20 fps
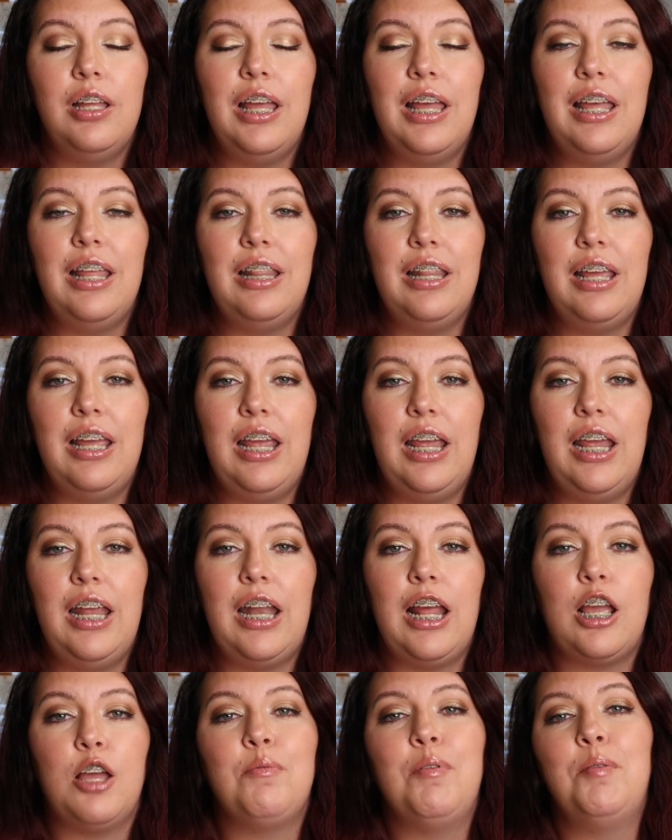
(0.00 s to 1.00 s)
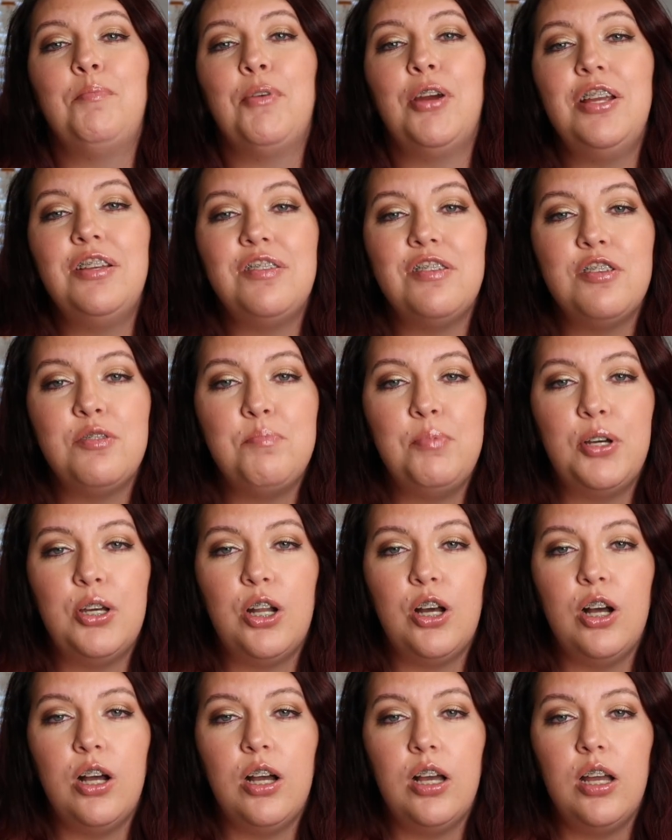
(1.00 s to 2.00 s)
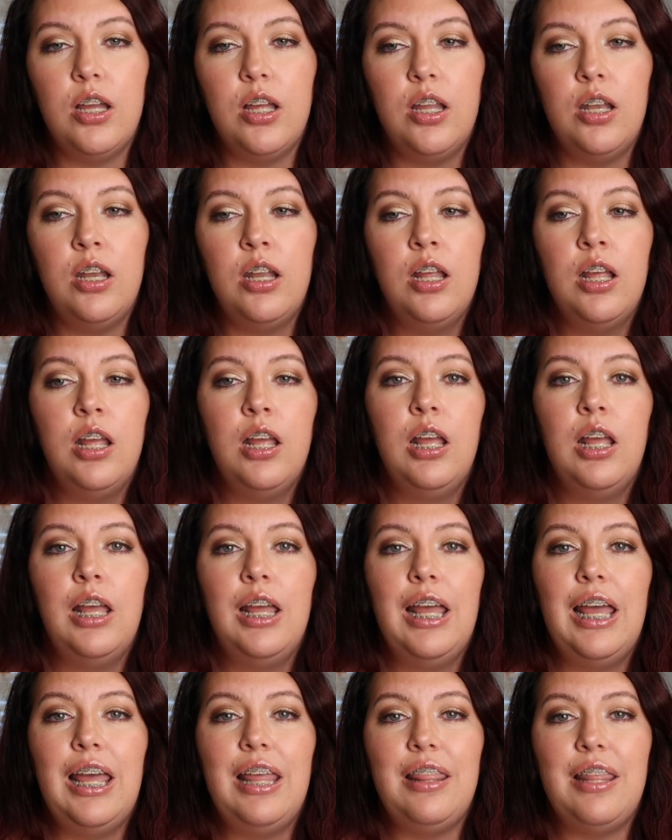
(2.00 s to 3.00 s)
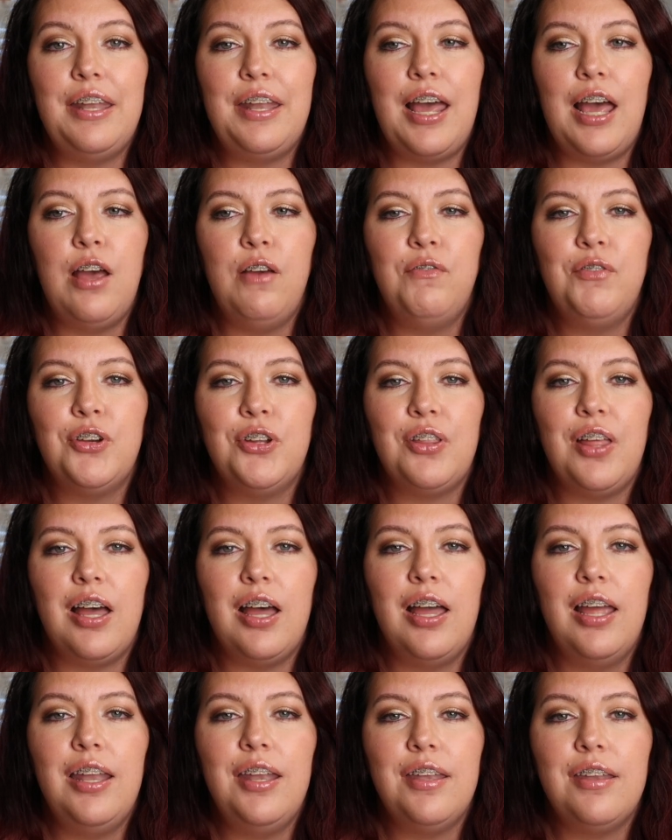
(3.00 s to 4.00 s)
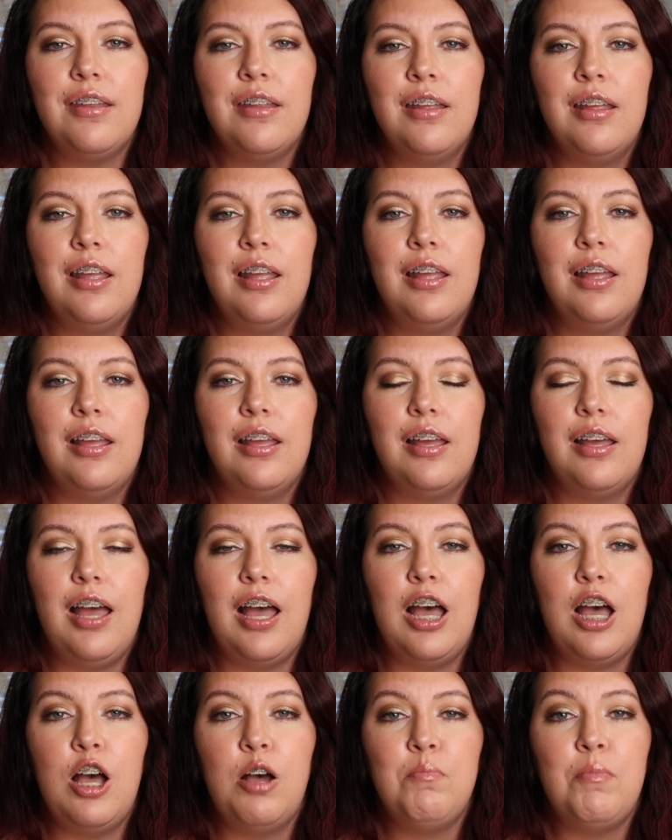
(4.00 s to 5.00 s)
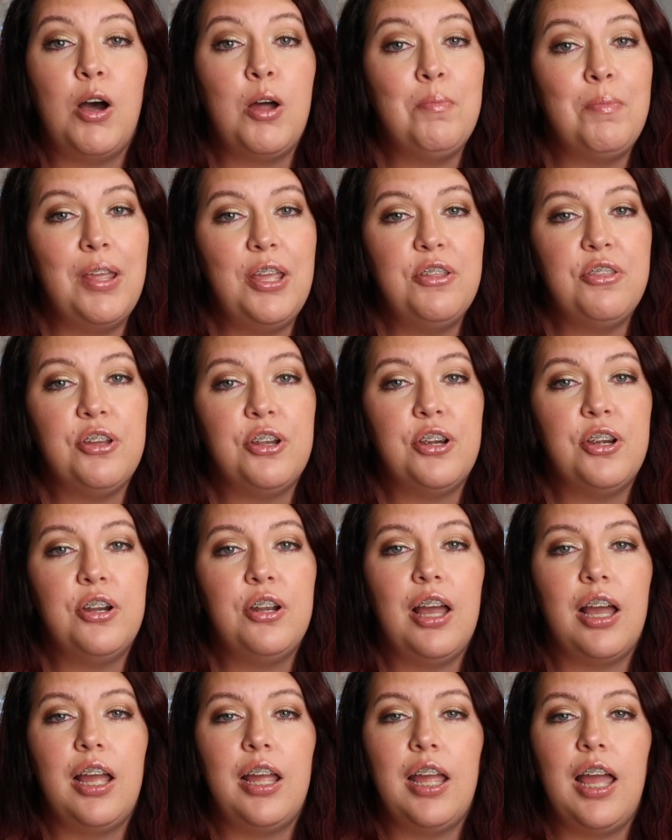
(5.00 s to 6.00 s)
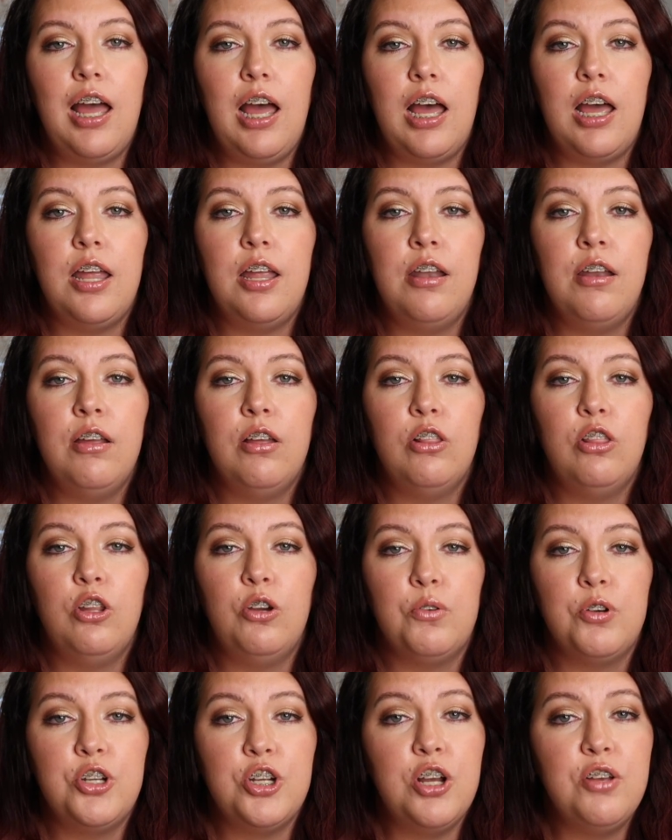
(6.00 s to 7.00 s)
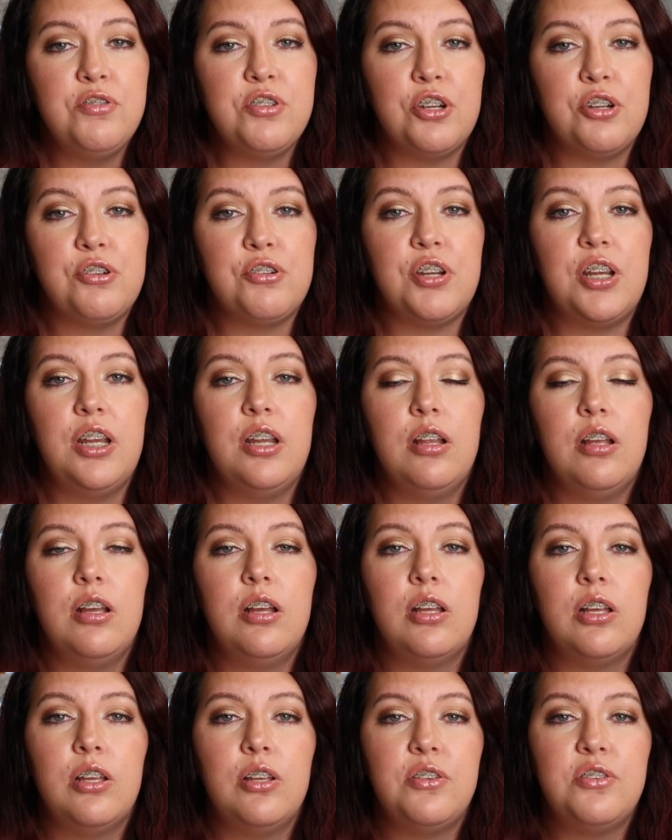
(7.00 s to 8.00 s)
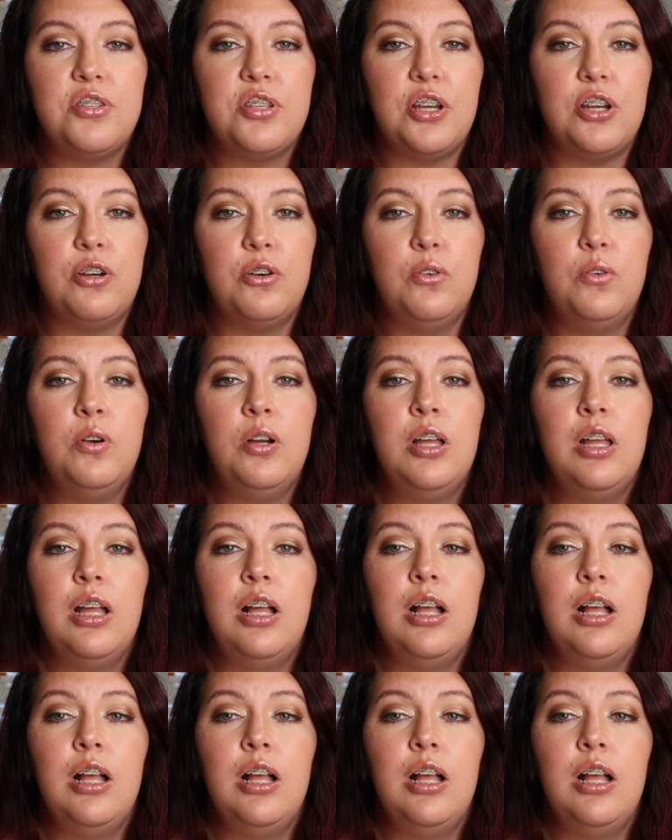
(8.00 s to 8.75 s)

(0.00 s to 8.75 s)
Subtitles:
And then I got my braces put on. And then after that, on May 3rd, I had lower jaw surgery. So